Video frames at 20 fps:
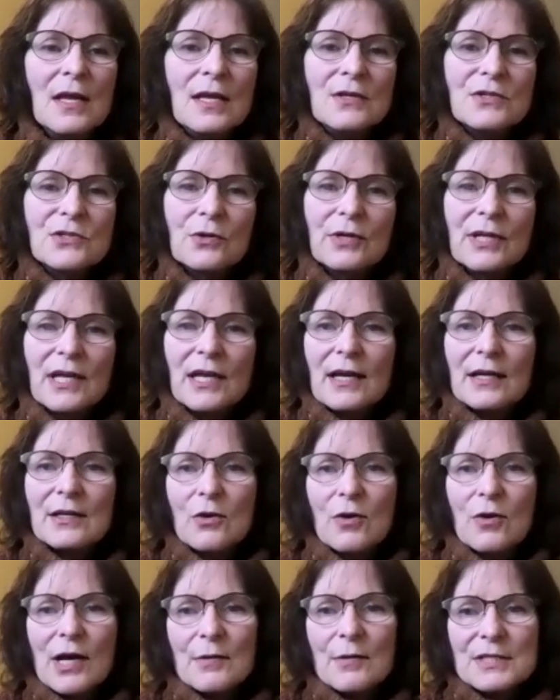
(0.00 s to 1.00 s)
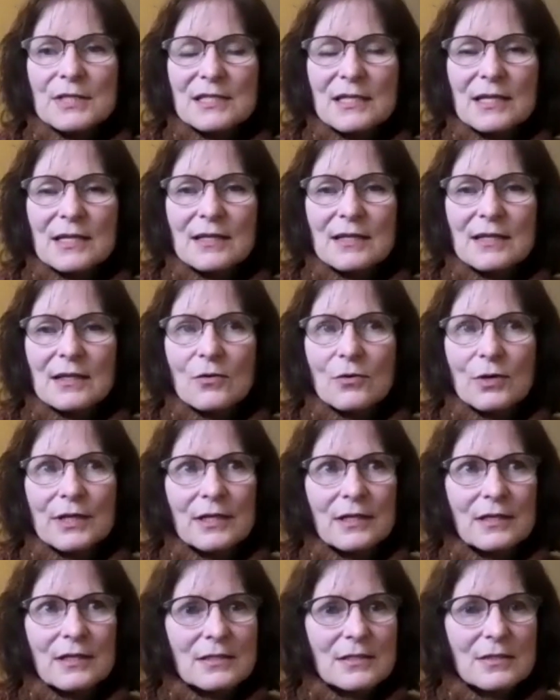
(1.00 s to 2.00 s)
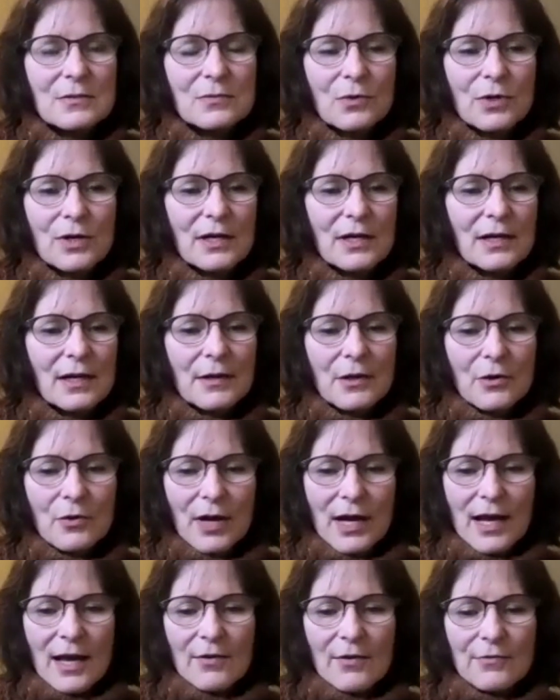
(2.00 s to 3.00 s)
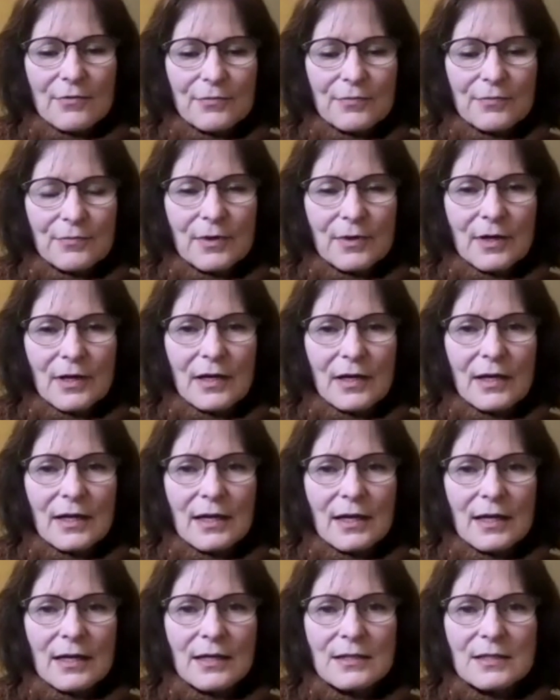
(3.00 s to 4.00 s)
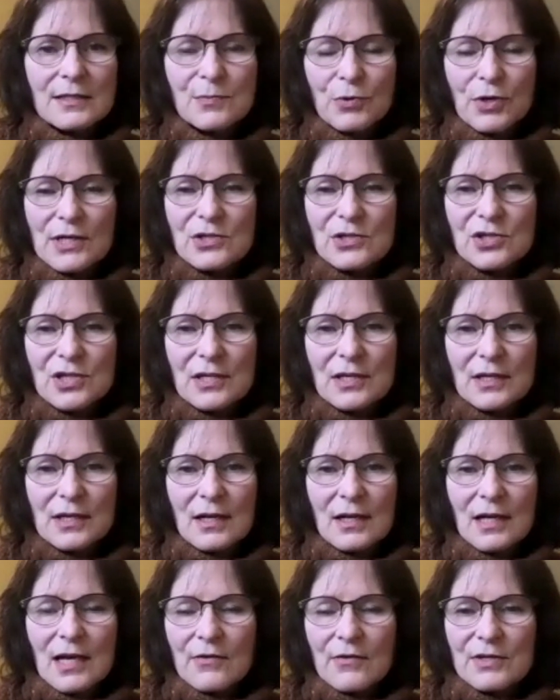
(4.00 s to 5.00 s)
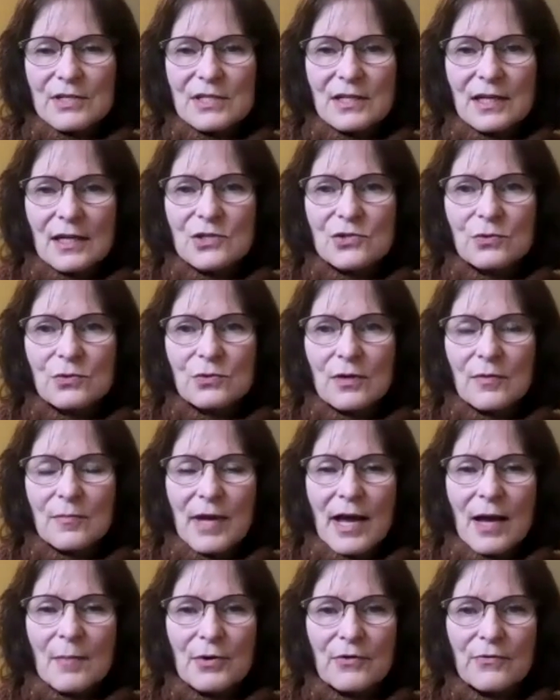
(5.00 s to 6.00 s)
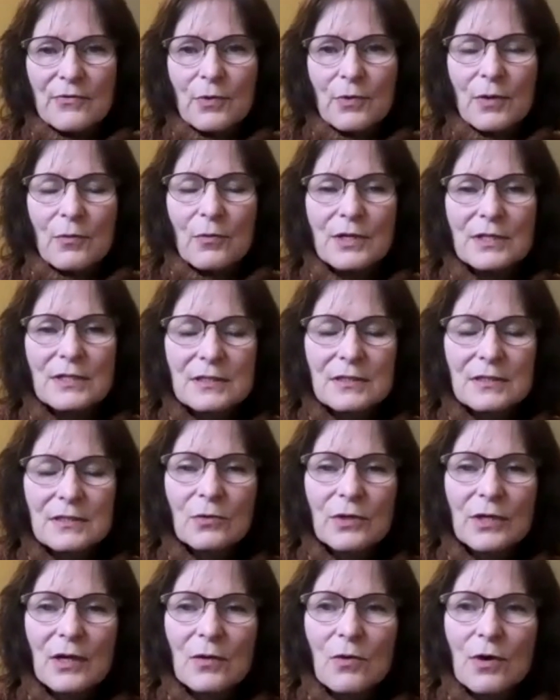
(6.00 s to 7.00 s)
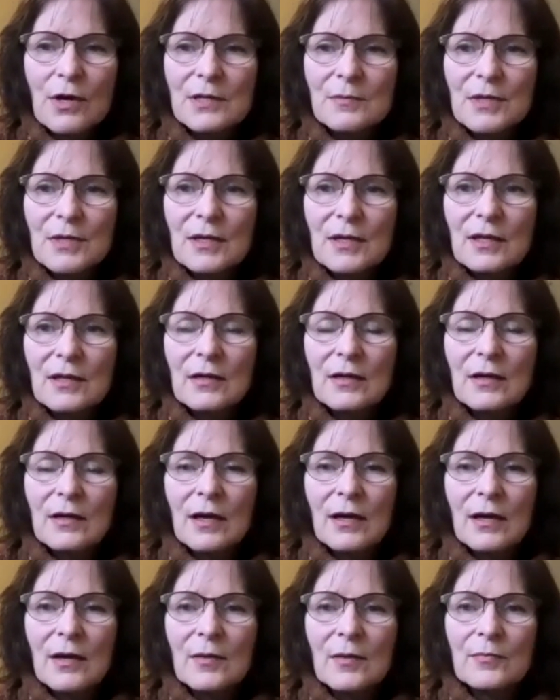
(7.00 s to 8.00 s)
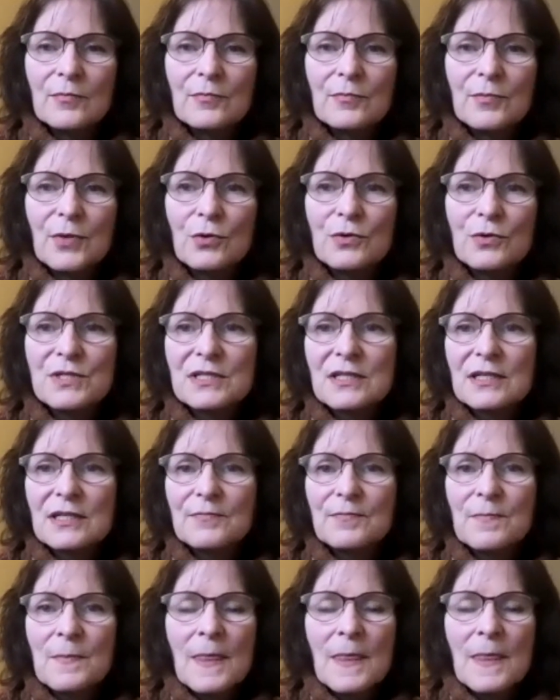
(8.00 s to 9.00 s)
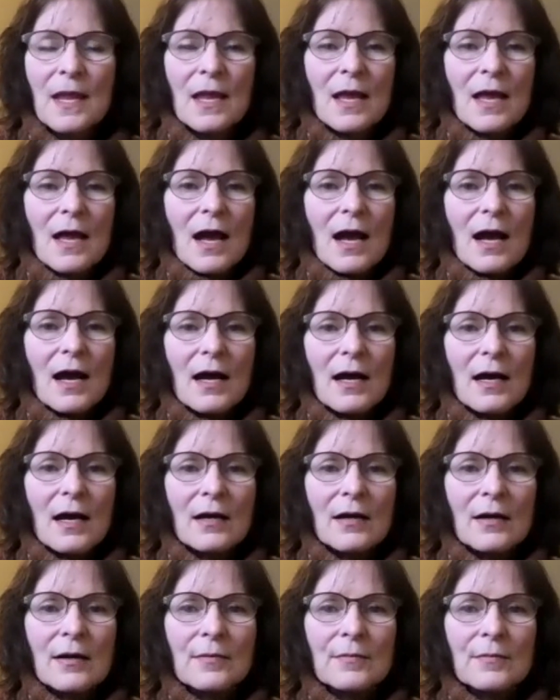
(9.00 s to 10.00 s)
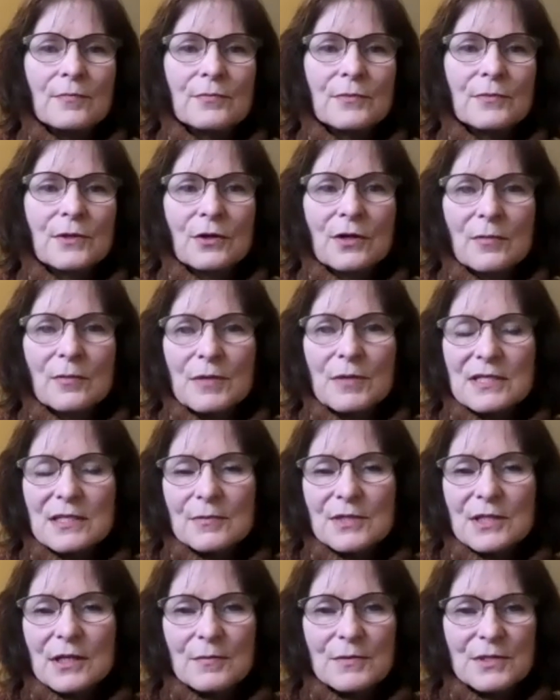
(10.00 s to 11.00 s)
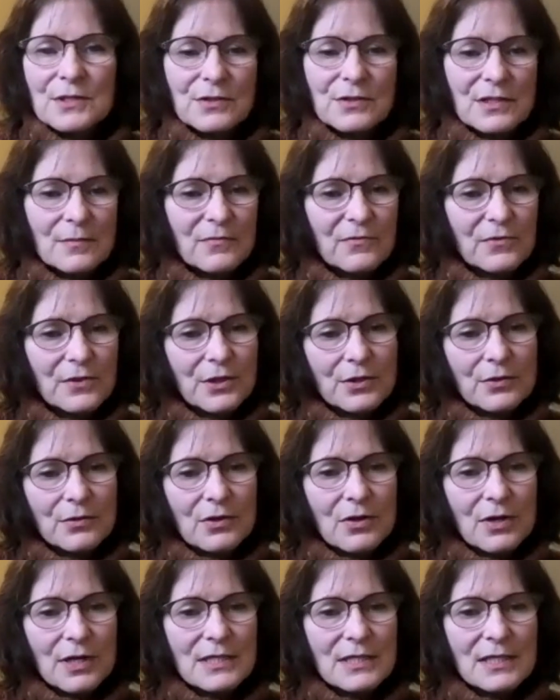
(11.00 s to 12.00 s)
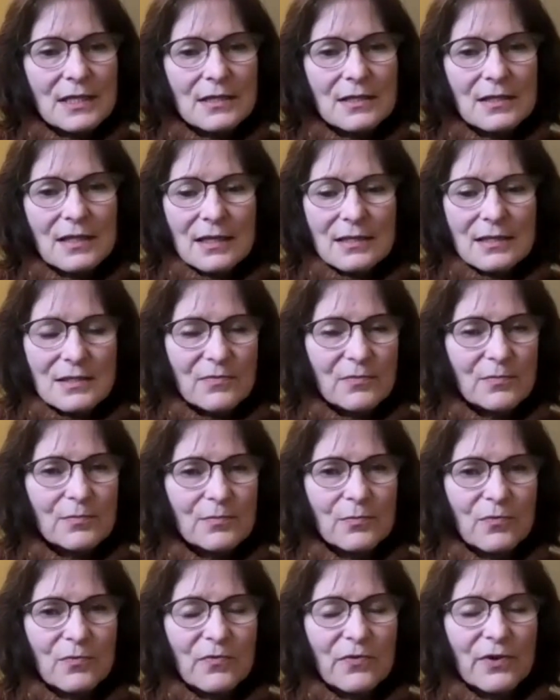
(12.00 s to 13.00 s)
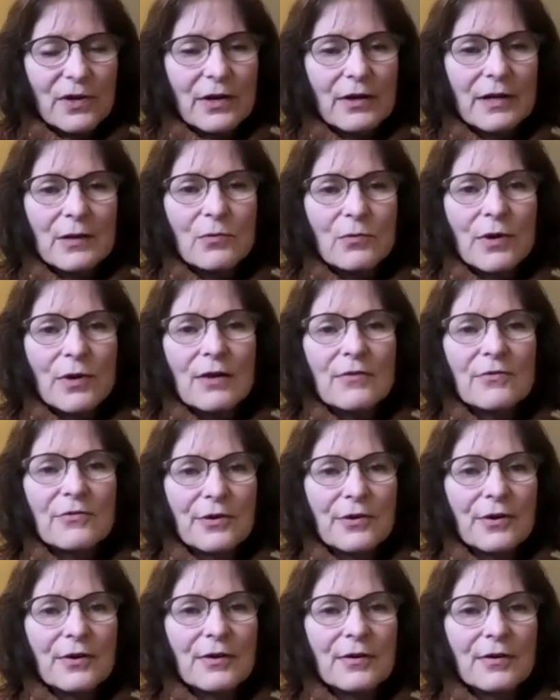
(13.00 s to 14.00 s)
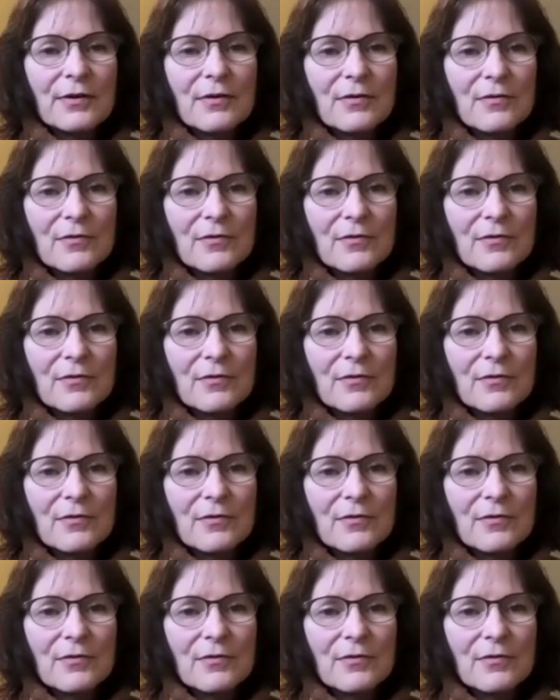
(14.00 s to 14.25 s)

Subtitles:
so yeah, no, I would say that going into work, I have a spreadsheet, I kind of have a schedule, a map of what I want to be posting. There can be, sometimes there's some video content that's very rare for